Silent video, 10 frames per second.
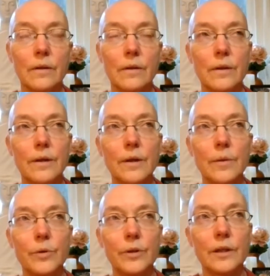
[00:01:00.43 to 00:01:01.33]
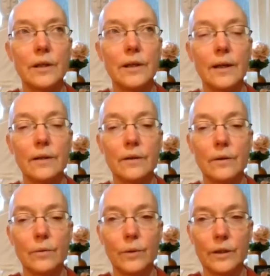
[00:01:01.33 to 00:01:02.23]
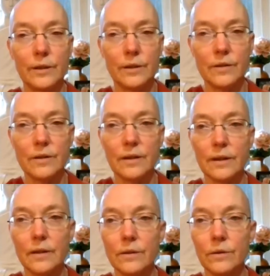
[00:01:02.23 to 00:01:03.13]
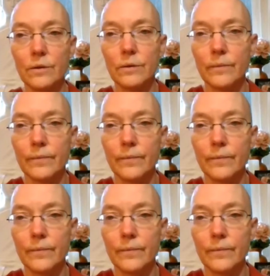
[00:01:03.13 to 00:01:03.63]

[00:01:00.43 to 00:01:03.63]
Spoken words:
the ability and the willingness to kill.